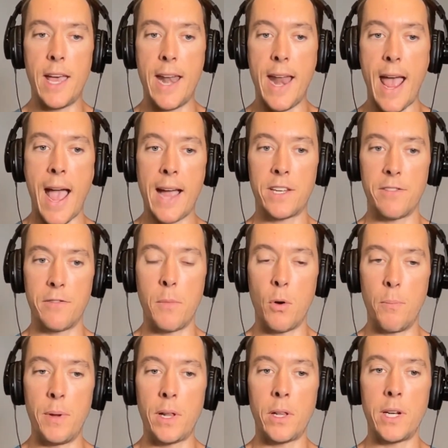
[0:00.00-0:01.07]
active
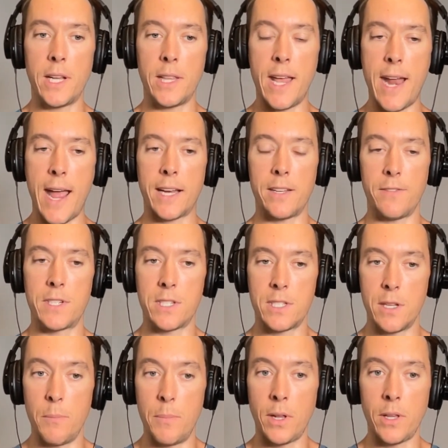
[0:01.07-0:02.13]
mobility and that active
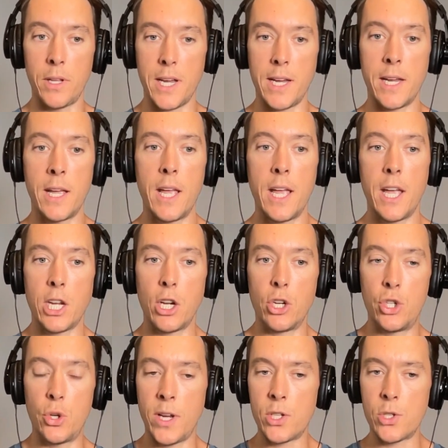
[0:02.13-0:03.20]
stability, your
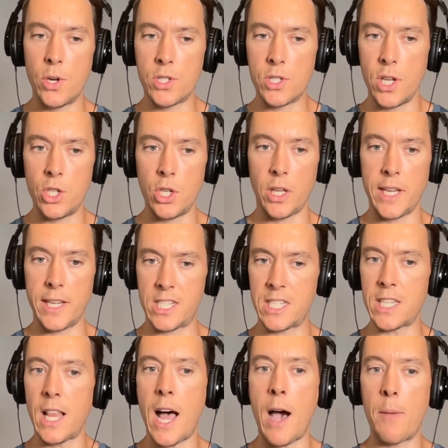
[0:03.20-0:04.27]
joints are essentially
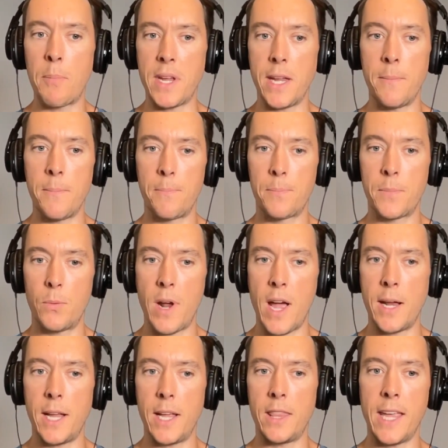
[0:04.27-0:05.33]
sloppy,
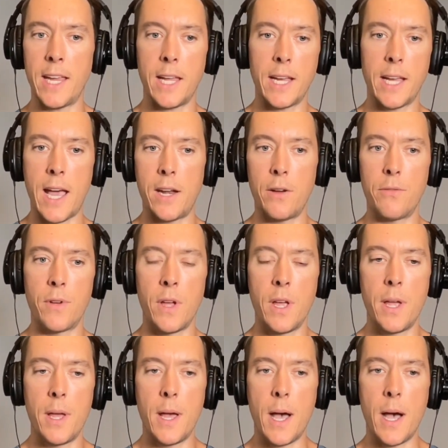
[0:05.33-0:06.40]
right? And they can kind of,
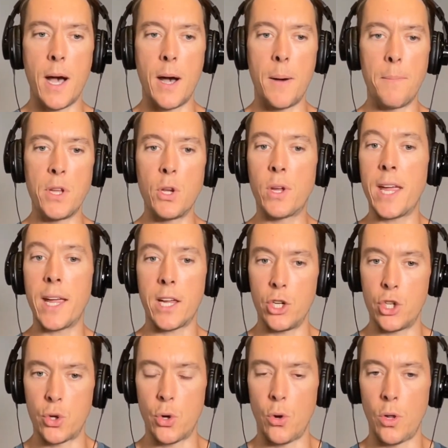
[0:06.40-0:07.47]
you can't
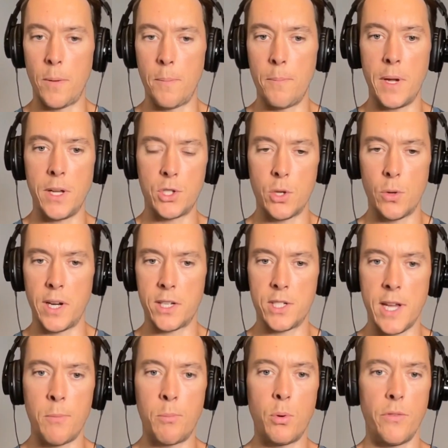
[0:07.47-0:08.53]
control them. And so an
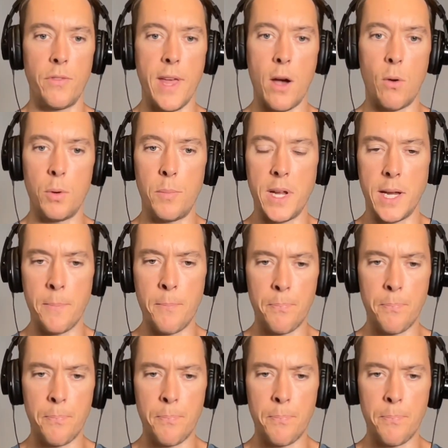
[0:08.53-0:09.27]
example of that would be,